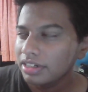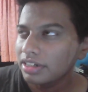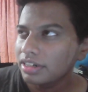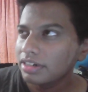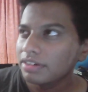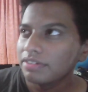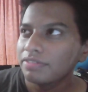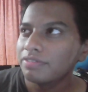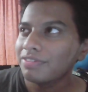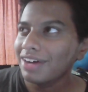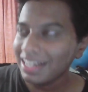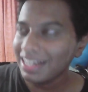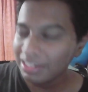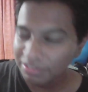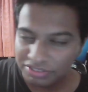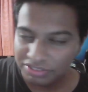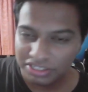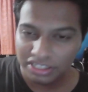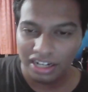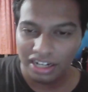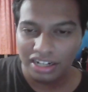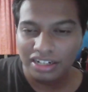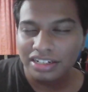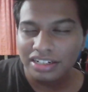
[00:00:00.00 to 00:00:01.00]
wife's
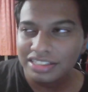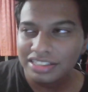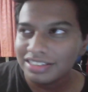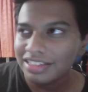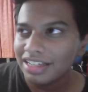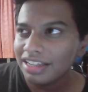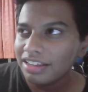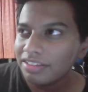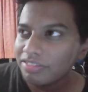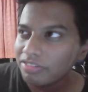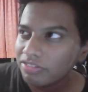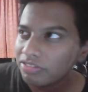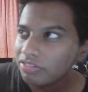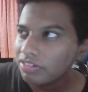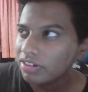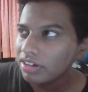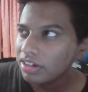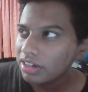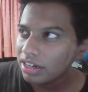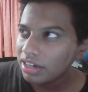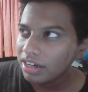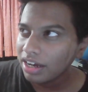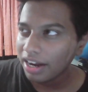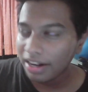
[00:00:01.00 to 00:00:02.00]
younger self.
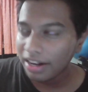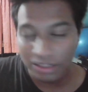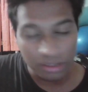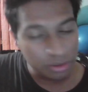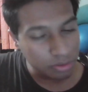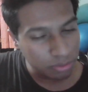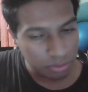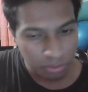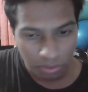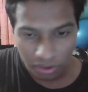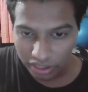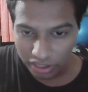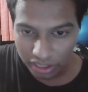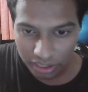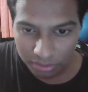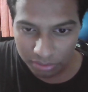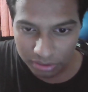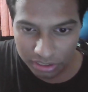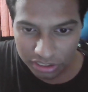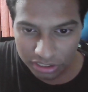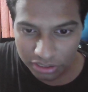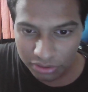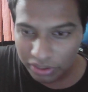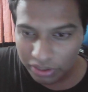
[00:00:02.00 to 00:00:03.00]
I don't know what he was
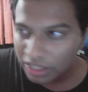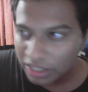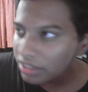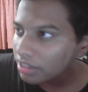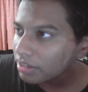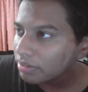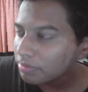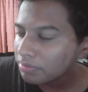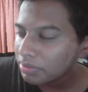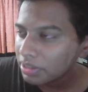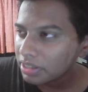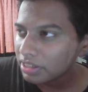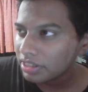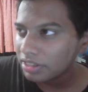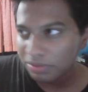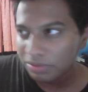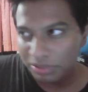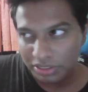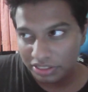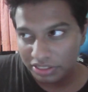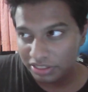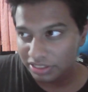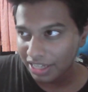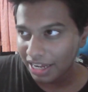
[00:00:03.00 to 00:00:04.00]
doing, but he was
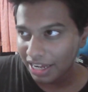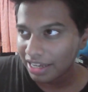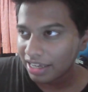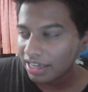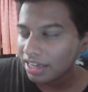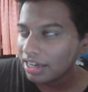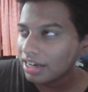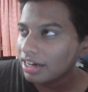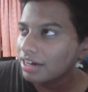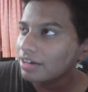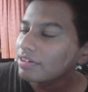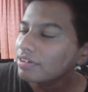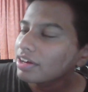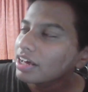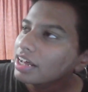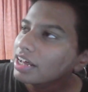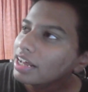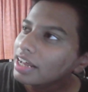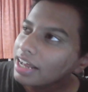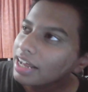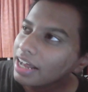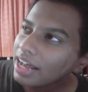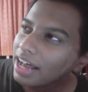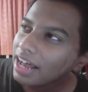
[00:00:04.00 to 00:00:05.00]
just hanging out.
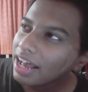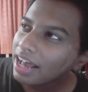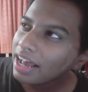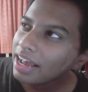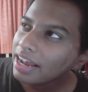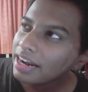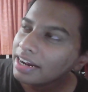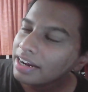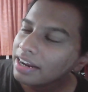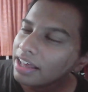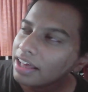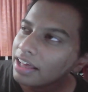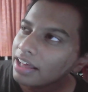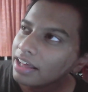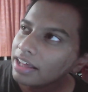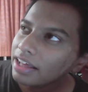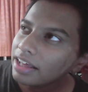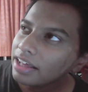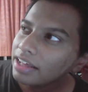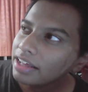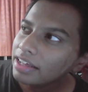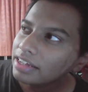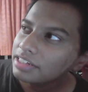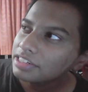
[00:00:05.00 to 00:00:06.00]
And
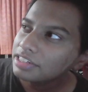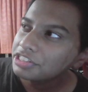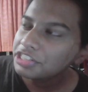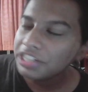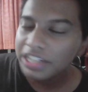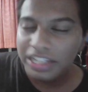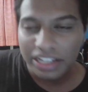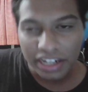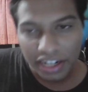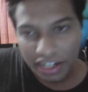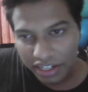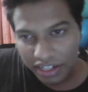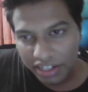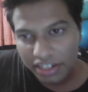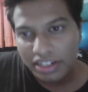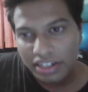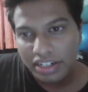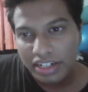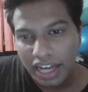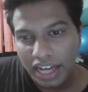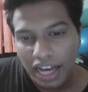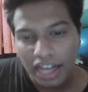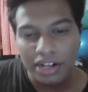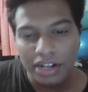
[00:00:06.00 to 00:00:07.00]
she returned
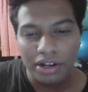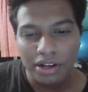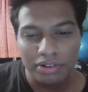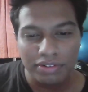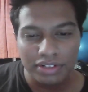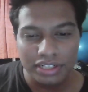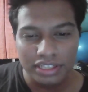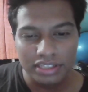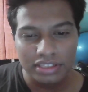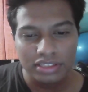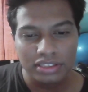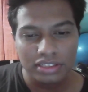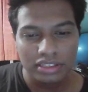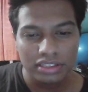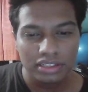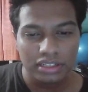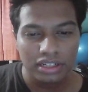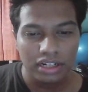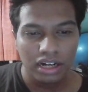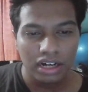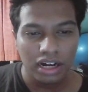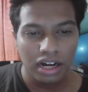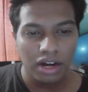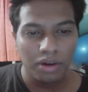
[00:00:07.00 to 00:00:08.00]
along with
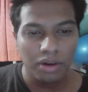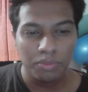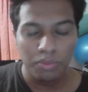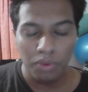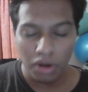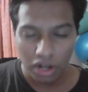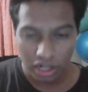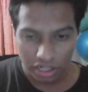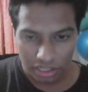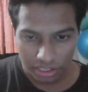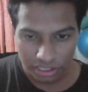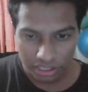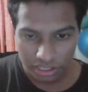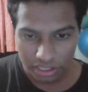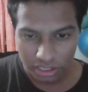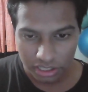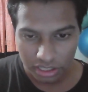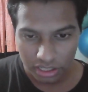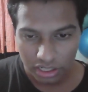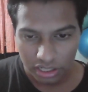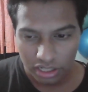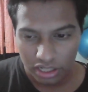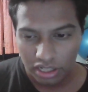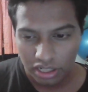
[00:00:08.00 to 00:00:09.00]
a watch
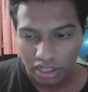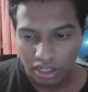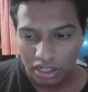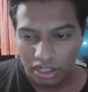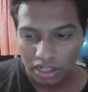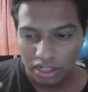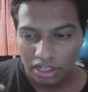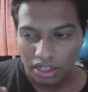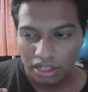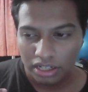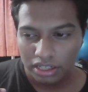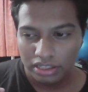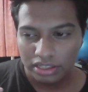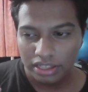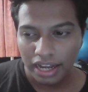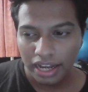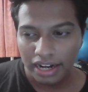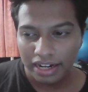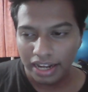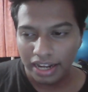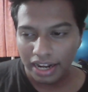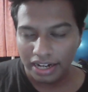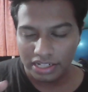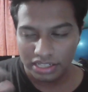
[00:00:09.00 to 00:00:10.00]
that
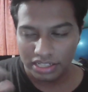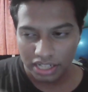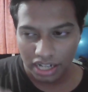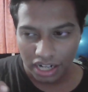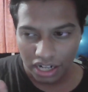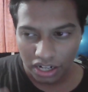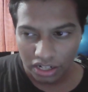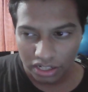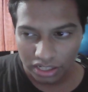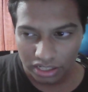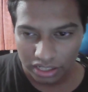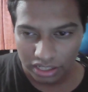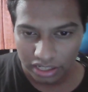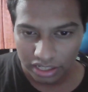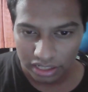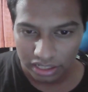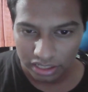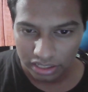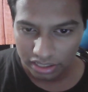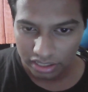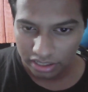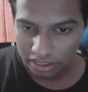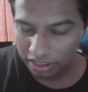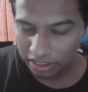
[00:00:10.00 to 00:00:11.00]
had Charlotte written
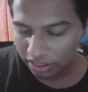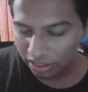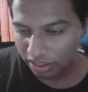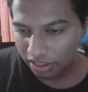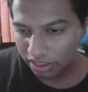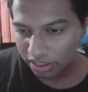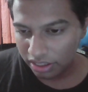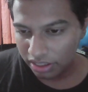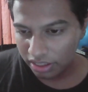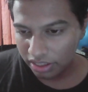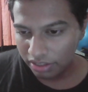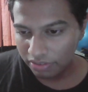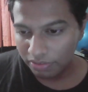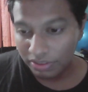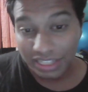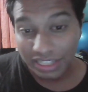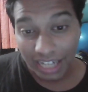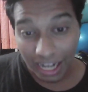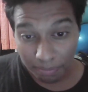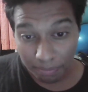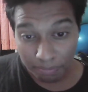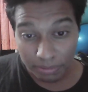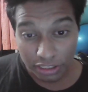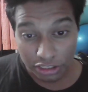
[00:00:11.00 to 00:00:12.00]
in it, which
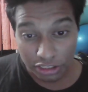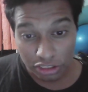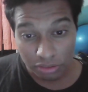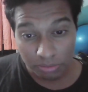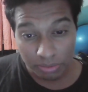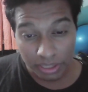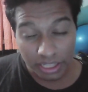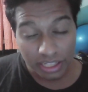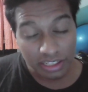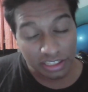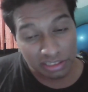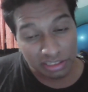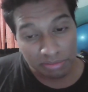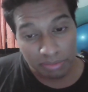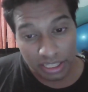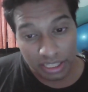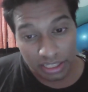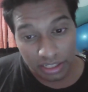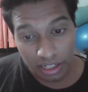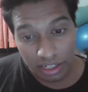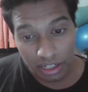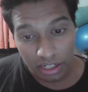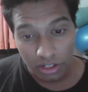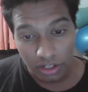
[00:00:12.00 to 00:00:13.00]
happens to be his
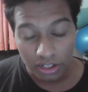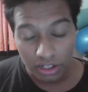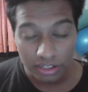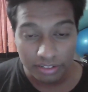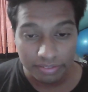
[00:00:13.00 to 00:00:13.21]
mother-in-law